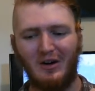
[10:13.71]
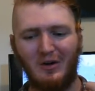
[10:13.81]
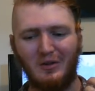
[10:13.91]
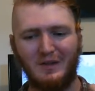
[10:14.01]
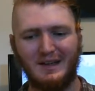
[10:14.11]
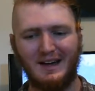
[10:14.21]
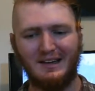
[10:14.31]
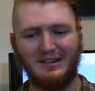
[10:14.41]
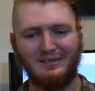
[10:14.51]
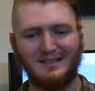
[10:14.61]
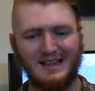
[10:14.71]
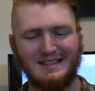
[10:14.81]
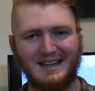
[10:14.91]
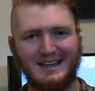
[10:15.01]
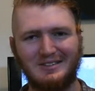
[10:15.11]
All the kind of
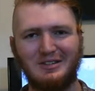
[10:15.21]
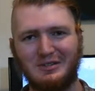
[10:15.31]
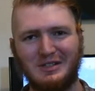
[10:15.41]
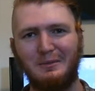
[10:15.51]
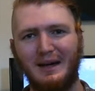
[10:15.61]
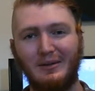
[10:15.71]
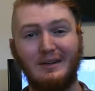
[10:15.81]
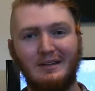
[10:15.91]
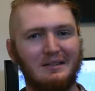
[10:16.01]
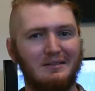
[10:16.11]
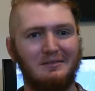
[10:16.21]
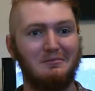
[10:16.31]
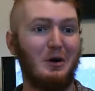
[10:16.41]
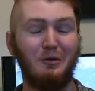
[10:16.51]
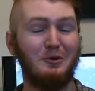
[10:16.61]
things that get you interested in penguins
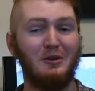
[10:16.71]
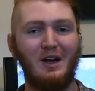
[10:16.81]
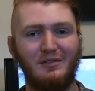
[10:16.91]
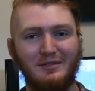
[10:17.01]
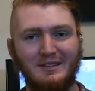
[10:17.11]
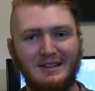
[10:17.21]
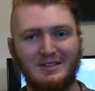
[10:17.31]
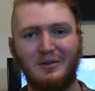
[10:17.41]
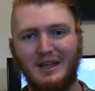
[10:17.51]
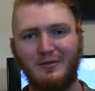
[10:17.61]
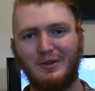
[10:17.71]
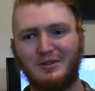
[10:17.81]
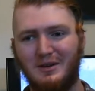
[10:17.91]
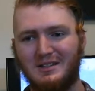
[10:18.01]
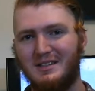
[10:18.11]
all through your life. So thank you for
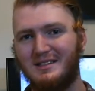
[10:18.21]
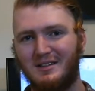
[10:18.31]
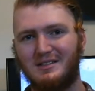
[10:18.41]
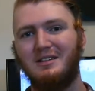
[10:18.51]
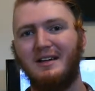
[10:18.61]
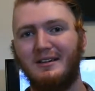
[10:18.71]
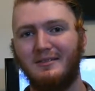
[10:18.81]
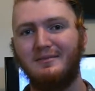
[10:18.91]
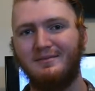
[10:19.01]
those questions. I'll see you later.